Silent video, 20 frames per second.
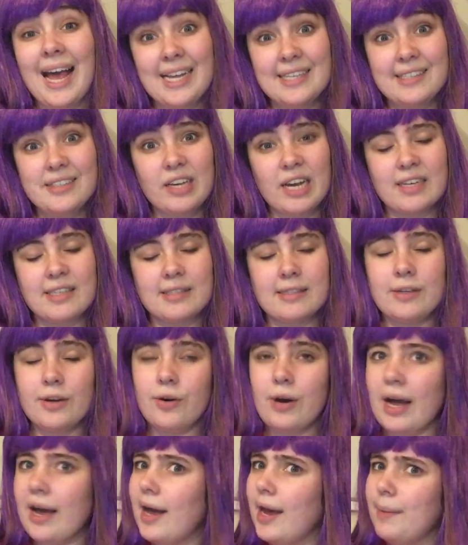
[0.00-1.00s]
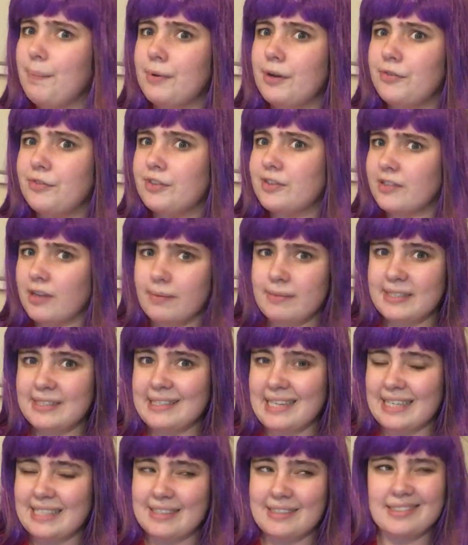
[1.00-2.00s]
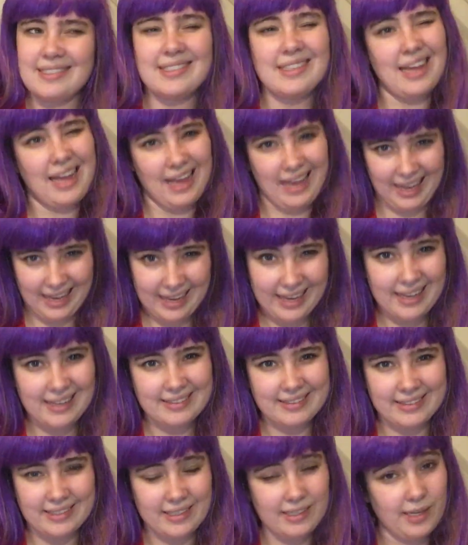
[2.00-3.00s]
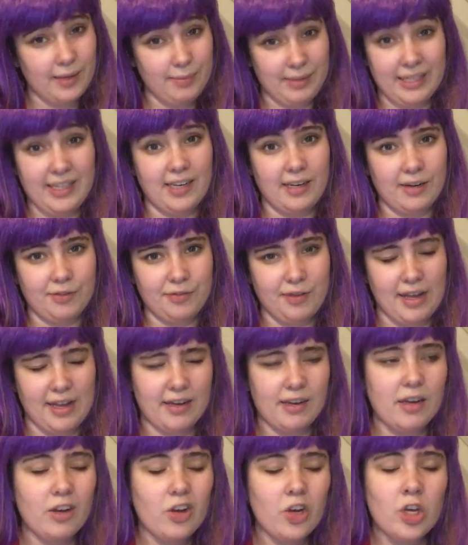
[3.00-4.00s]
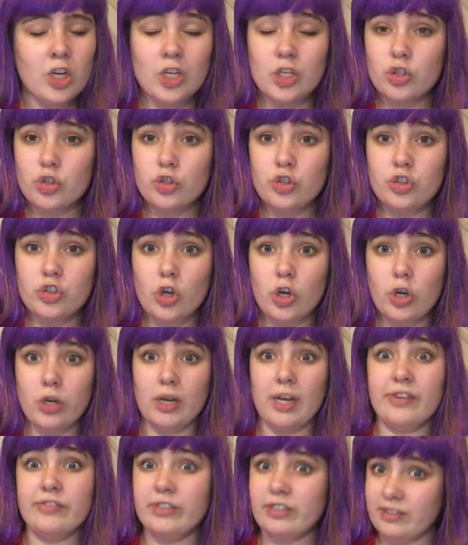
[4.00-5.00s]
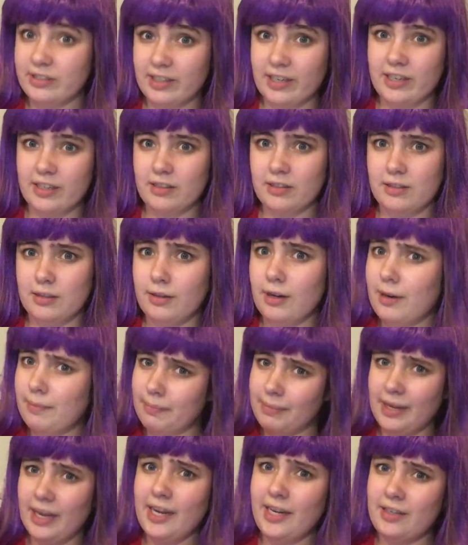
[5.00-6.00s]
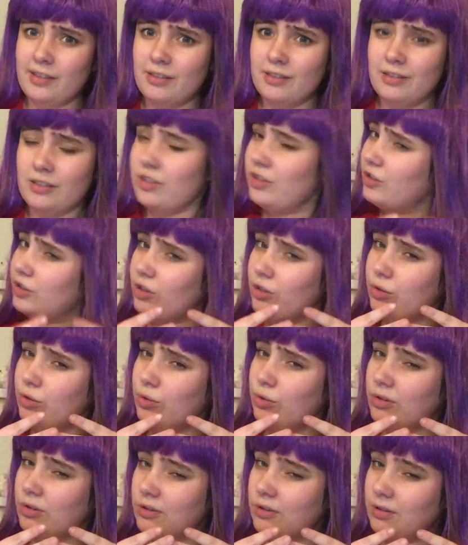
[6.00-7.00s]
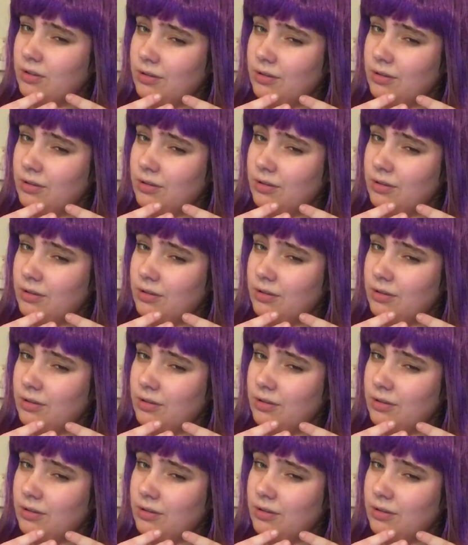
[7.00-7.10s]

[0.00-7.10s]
As you guys know, I'm both Thomas Sanders and a Melinda fan, so I've decided to combine the two